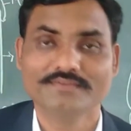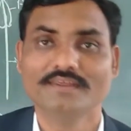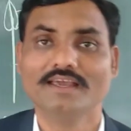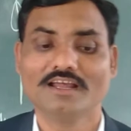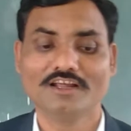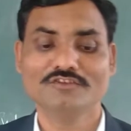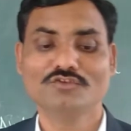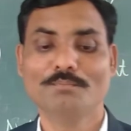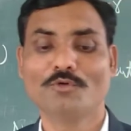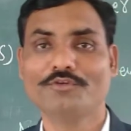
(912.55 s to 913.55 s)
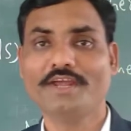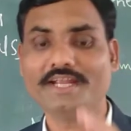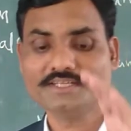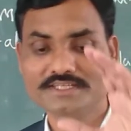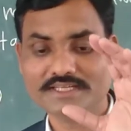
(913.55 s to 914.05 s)
They are also
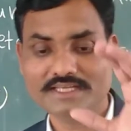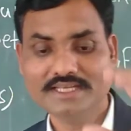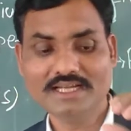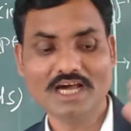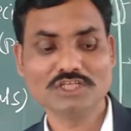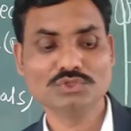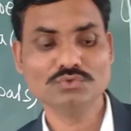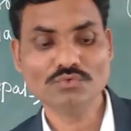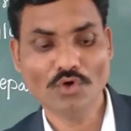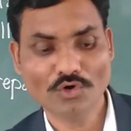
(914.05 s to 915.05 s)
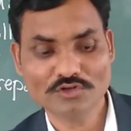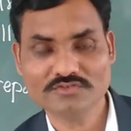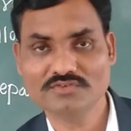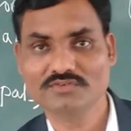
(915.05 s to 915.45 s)
protect inner two holes,